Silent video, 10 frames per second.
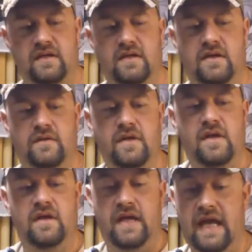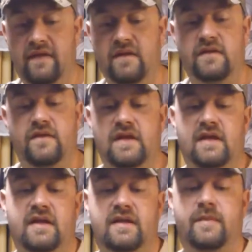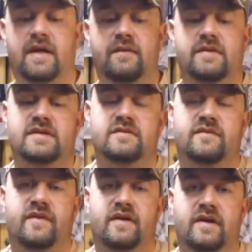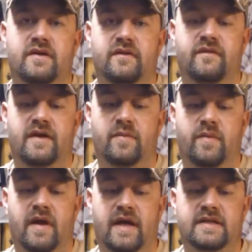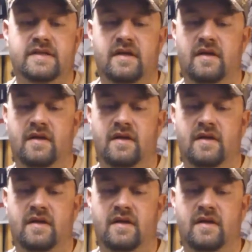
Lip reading: the other thing I liked about it was a very good, fair price.